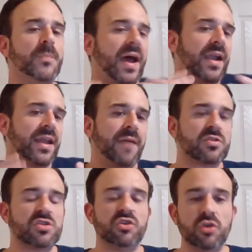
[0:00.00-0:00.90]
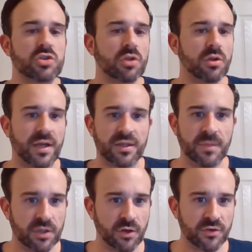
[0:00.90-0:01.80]
batting average is usually around the
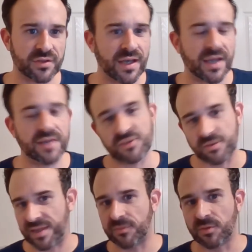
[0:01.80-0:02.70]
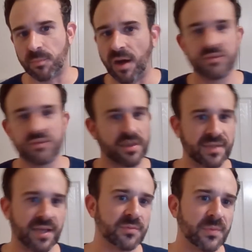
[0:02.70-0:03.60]
Mendoza line, sometimes above,
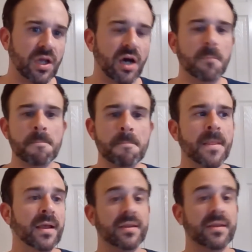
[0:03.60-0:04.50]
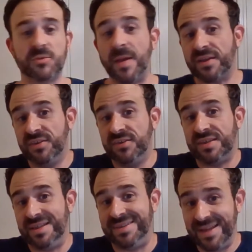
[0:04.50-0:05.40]
sometimes below. This past
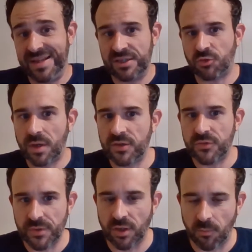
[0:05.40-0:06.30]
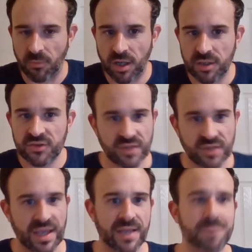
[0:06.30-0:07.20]
season, he did hit 23 home runs,
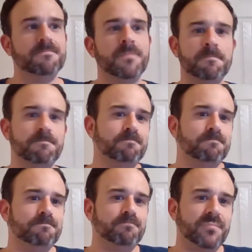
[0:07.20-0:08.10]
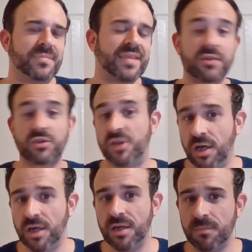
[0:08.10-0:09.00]
and that's
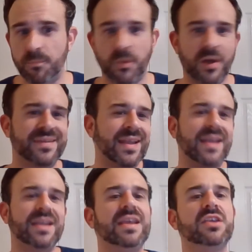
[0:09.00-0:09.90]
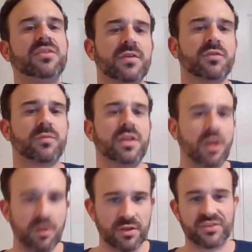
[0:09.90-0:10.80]
good, but did any Yankees fans really
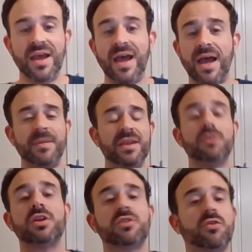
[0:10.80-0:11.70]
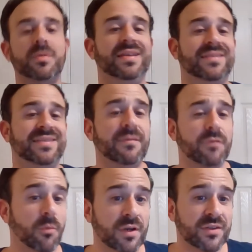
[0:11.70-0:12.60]
notice? I mean, you could have told me he had 7
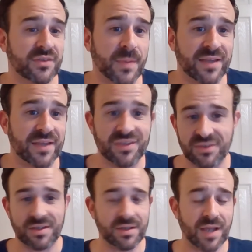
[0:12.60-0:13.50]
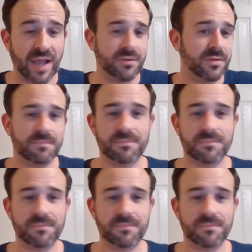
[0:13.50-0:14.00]
home runs this past season. It